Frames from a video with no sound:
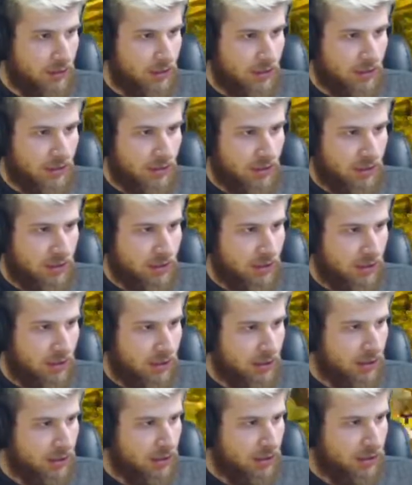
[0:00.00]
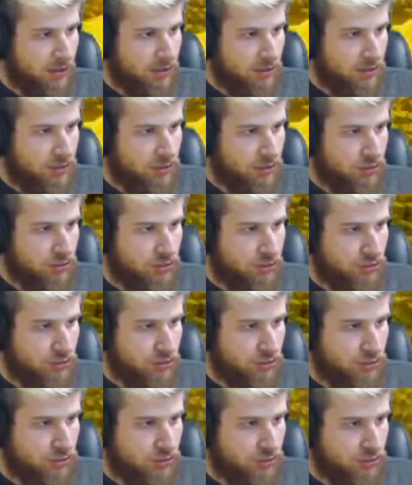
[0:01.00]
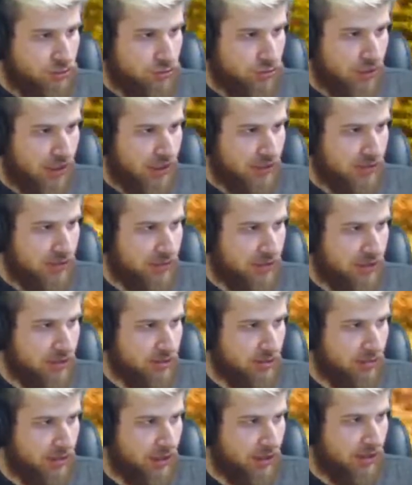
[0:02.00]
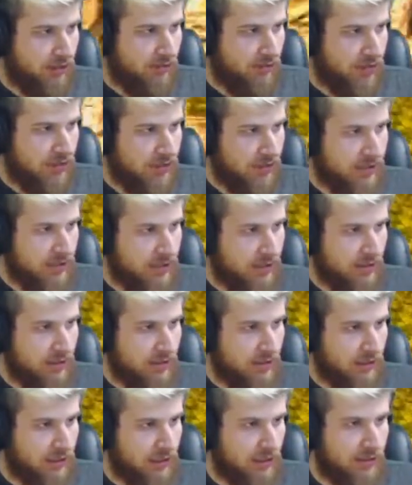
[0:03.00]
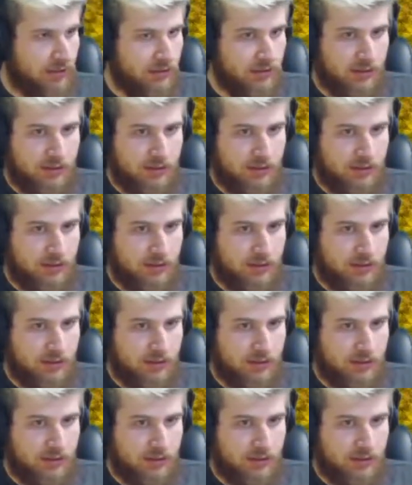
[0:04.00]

I just want to make sure I'm uninvesting in like...